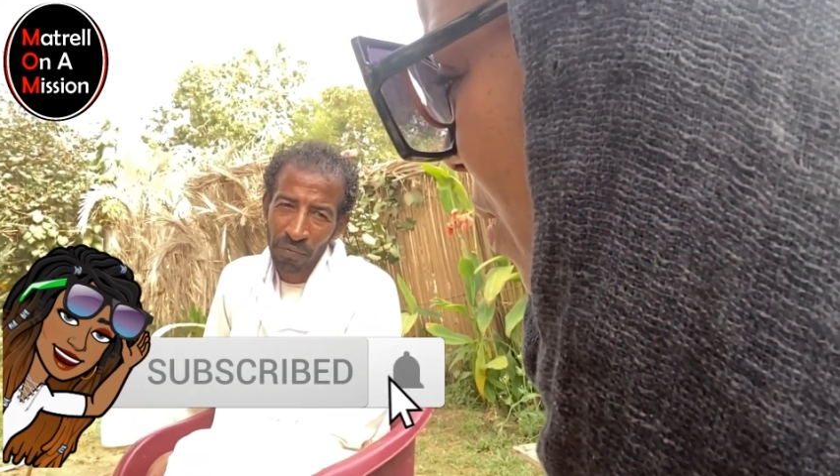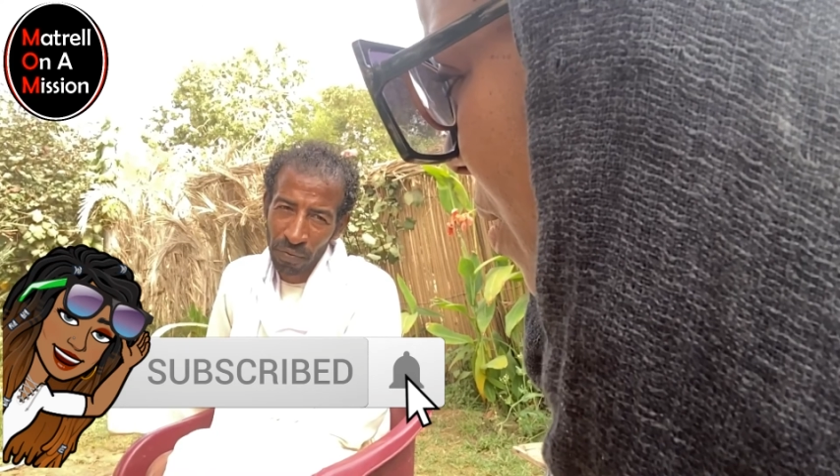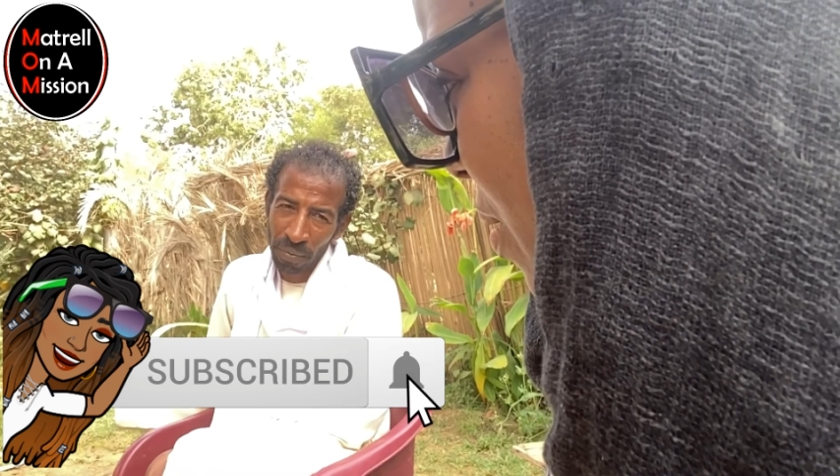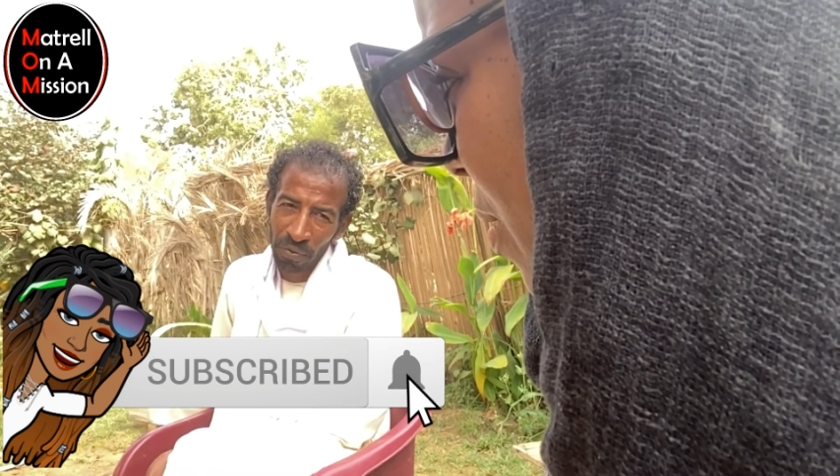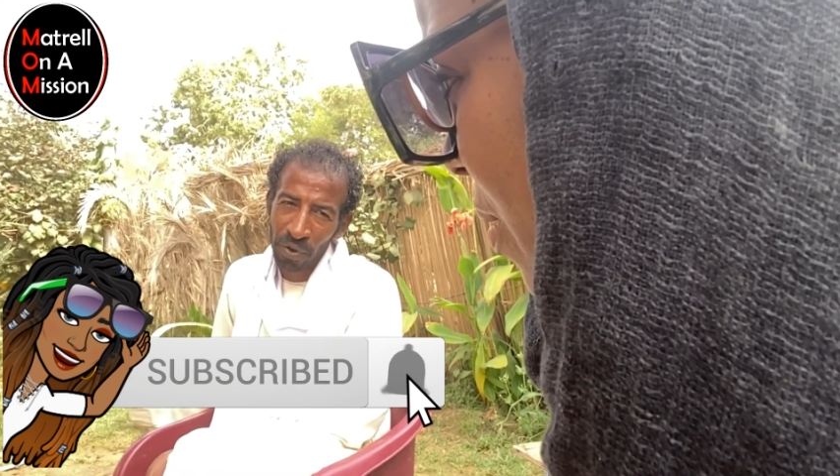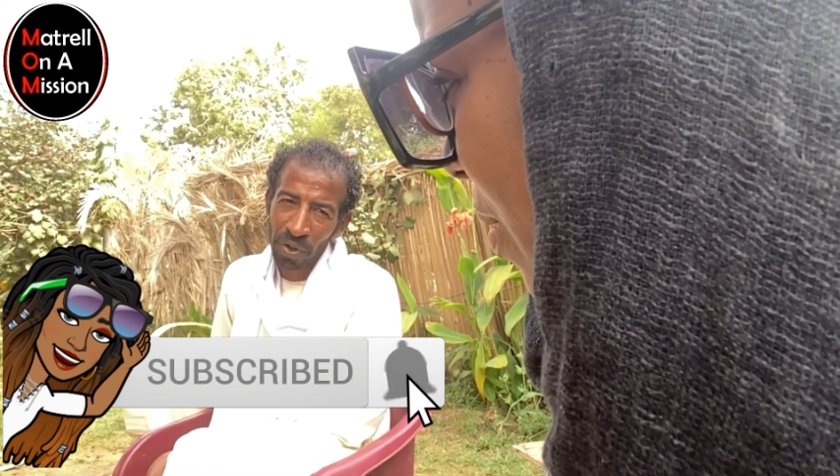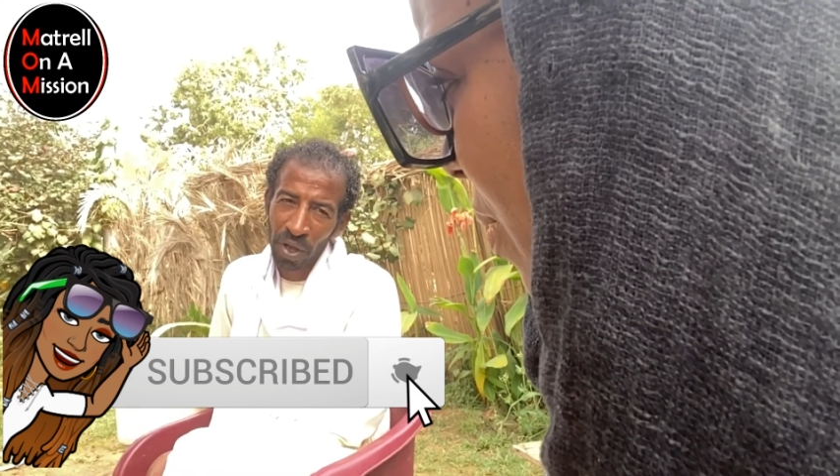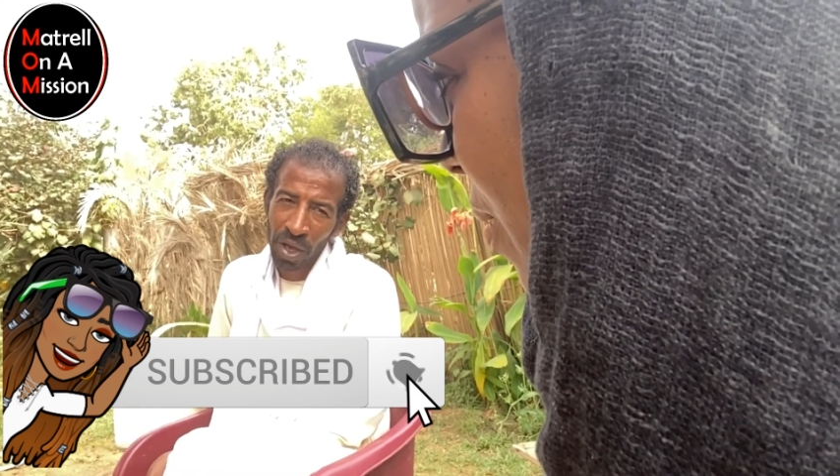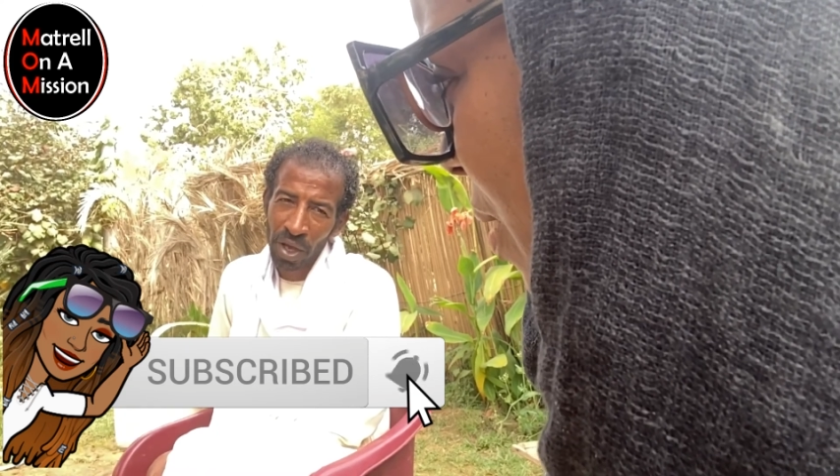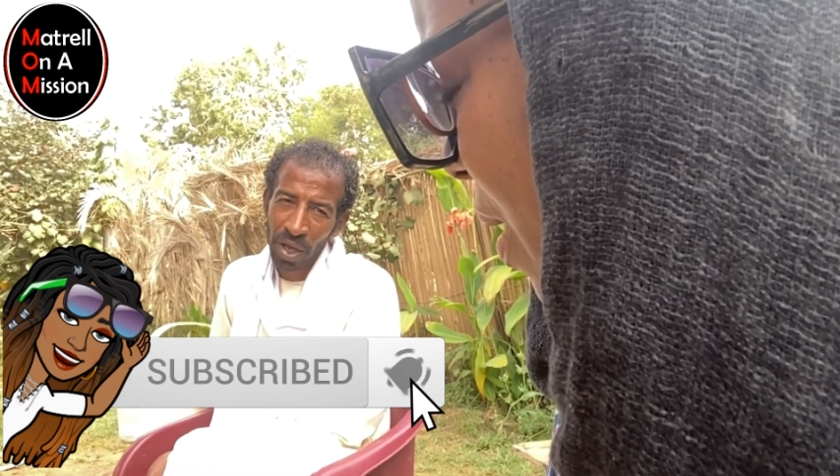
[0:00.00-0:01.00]
from
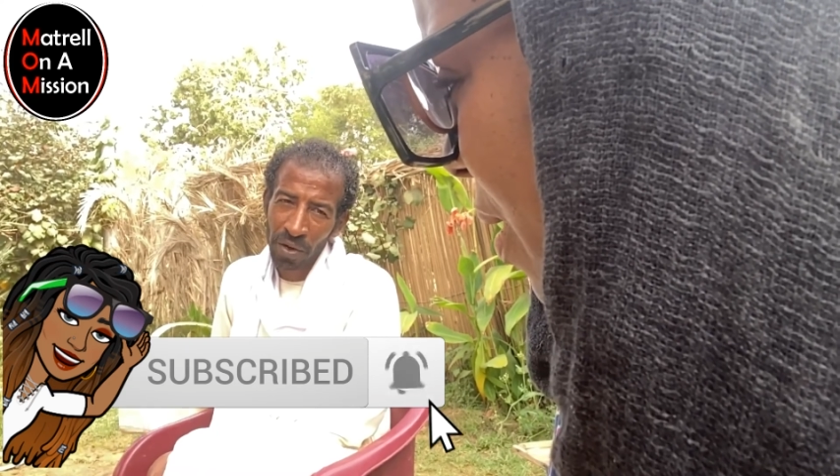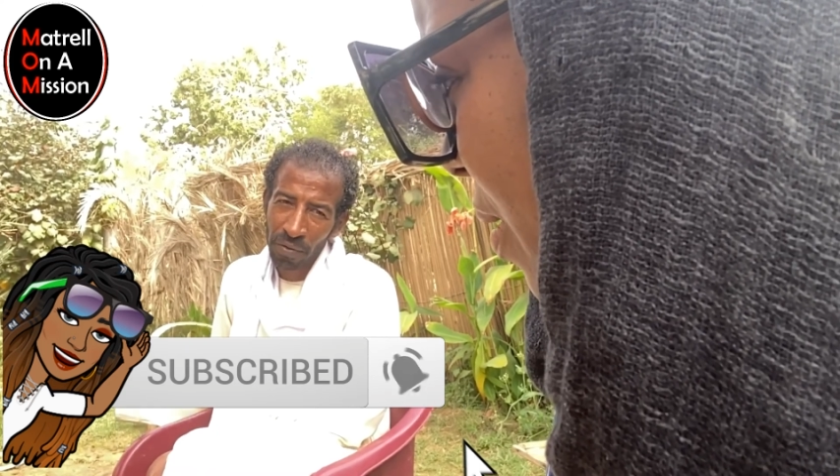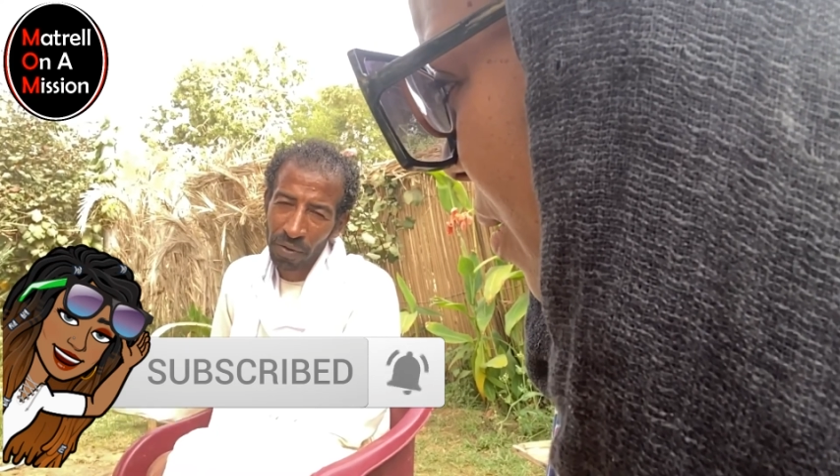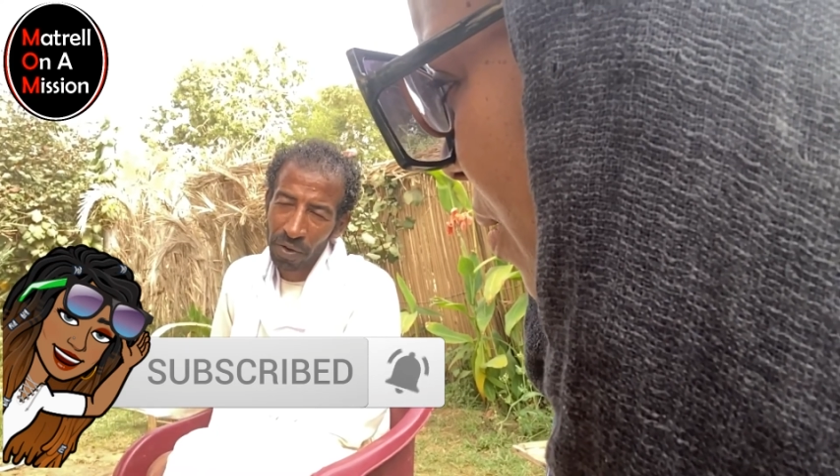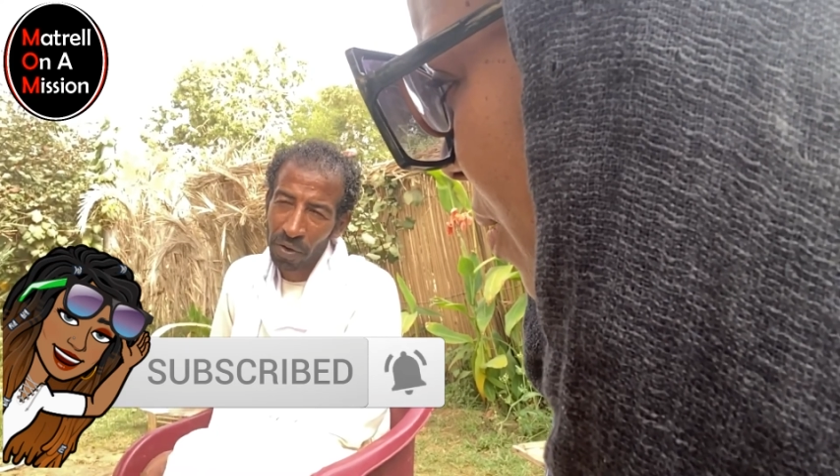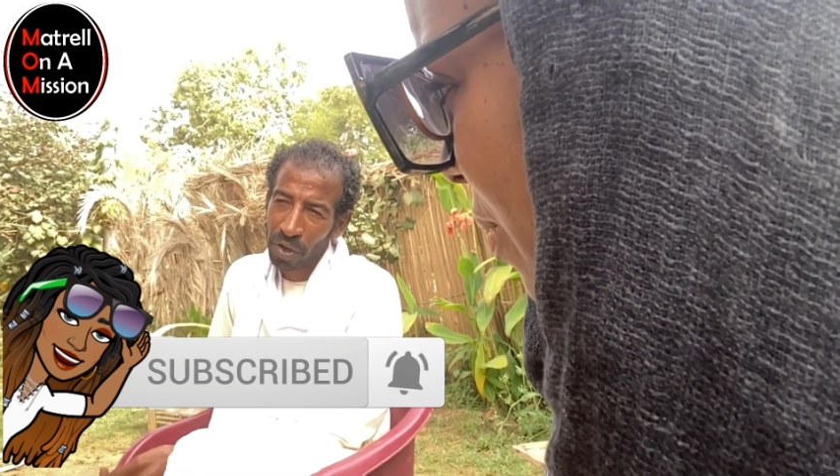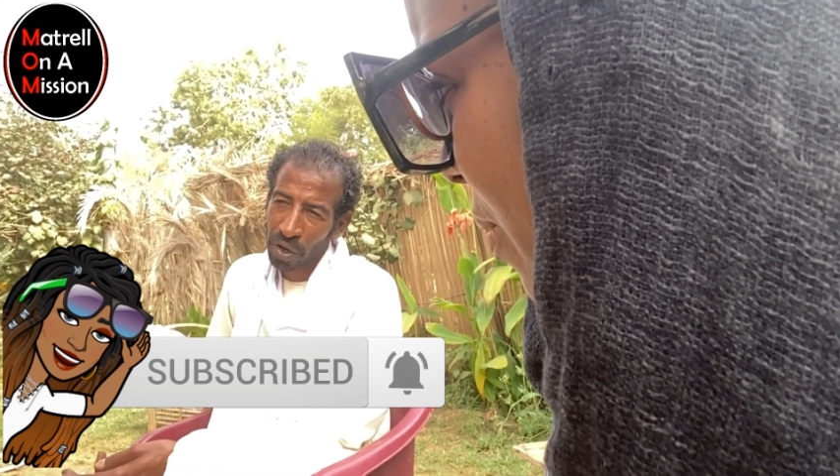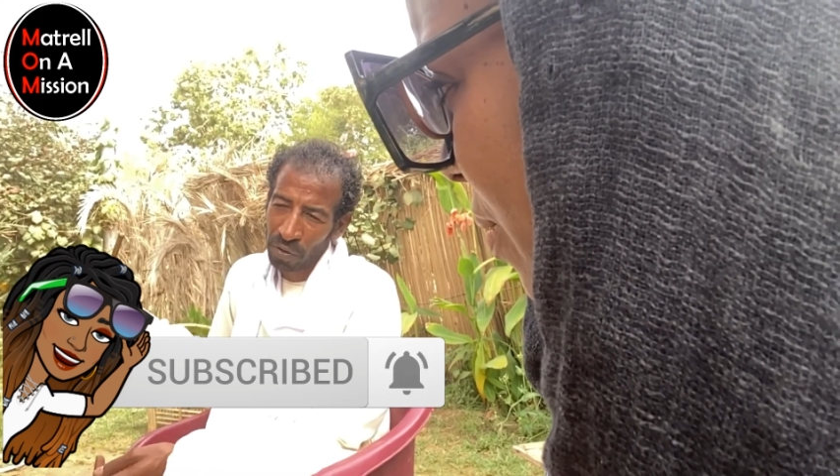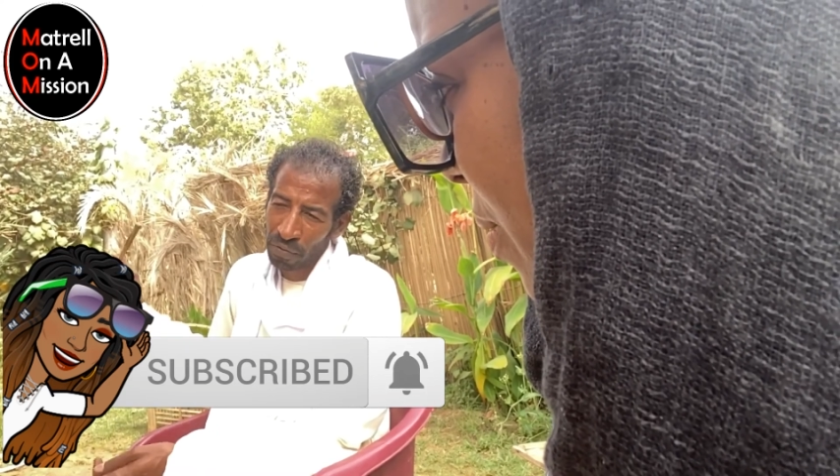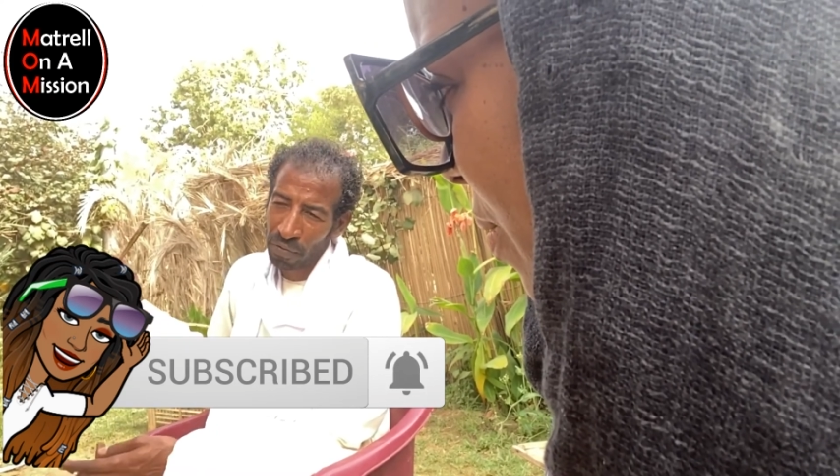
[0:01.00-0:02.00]
city here
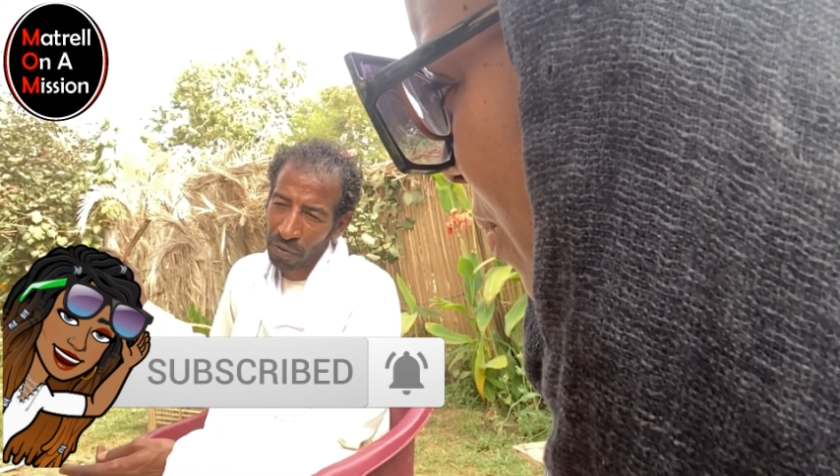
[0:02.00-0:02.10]
near of